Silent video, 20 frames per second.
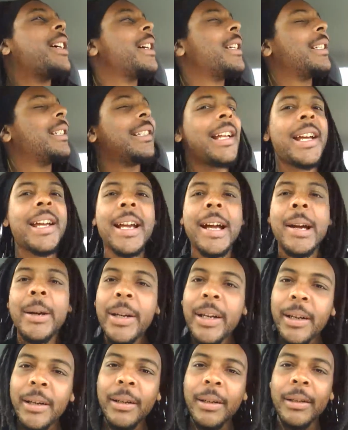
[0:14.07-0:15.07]
ass day
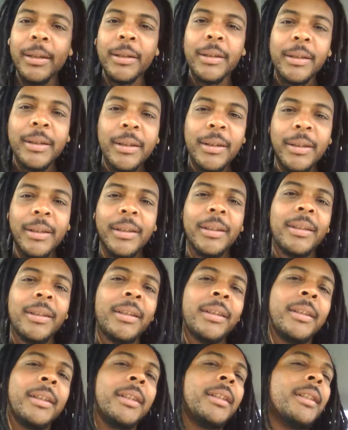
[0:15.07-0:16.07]
out here.
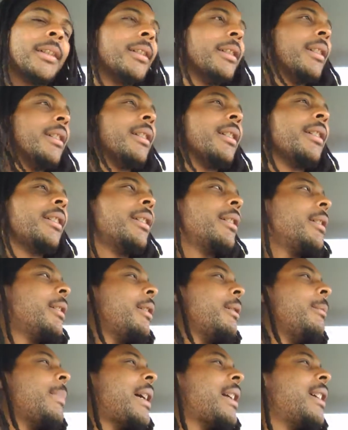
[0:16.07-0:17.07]

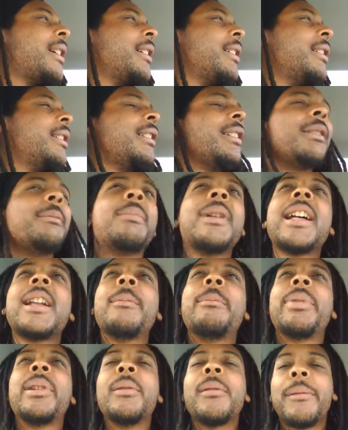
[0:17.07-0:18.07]
About
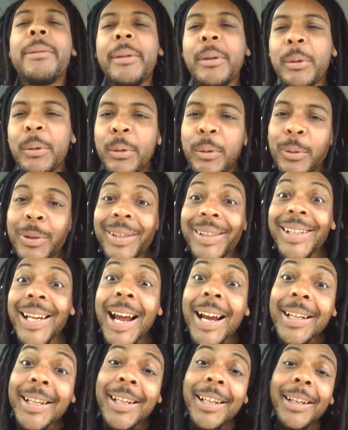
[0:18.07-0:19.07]
a beautiful
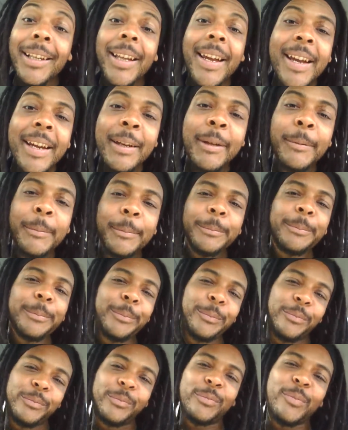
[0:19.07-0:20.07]
toxic lake.
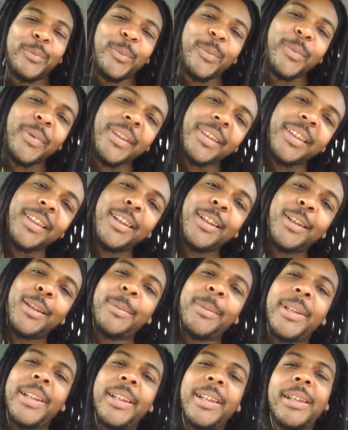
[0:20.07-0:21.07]
You know what
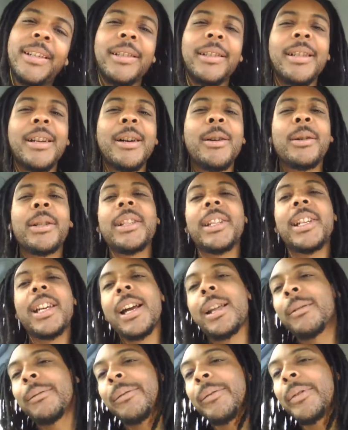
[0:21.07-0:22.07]
I mean? Oakland,
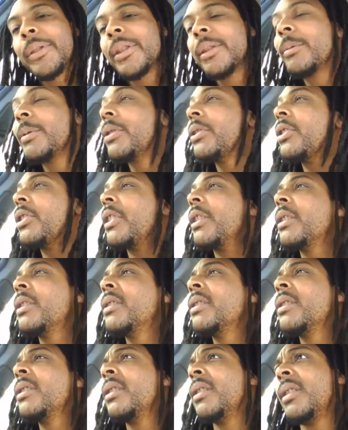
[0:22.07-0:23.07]
California, was
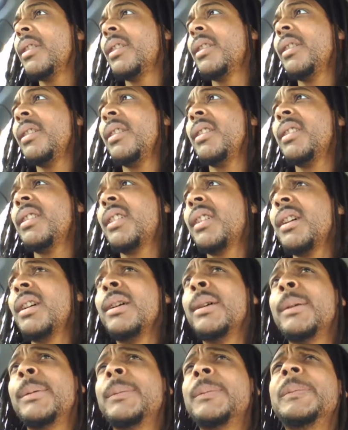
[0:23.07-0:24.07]
chilling.
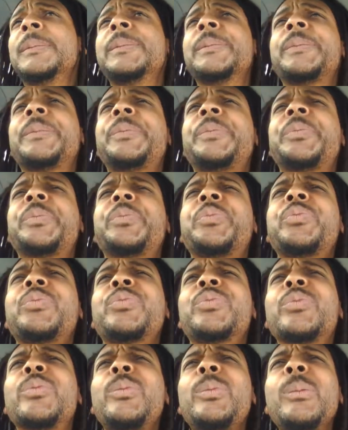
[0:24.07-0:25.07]
I
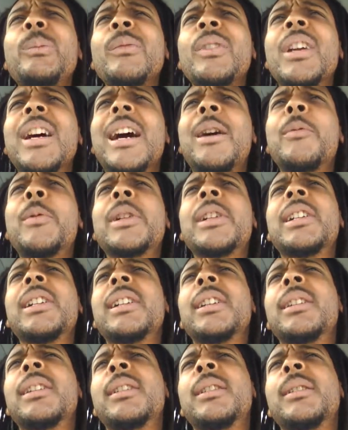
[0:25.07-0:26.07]

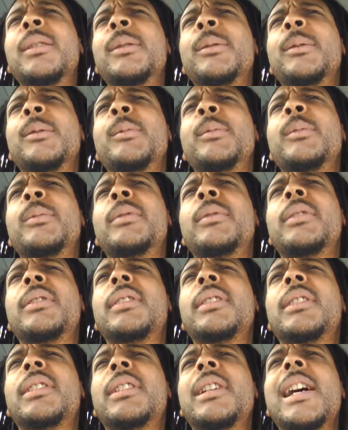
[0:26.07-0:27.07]

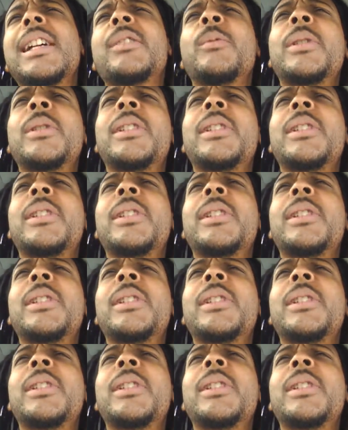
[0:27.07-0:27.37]
just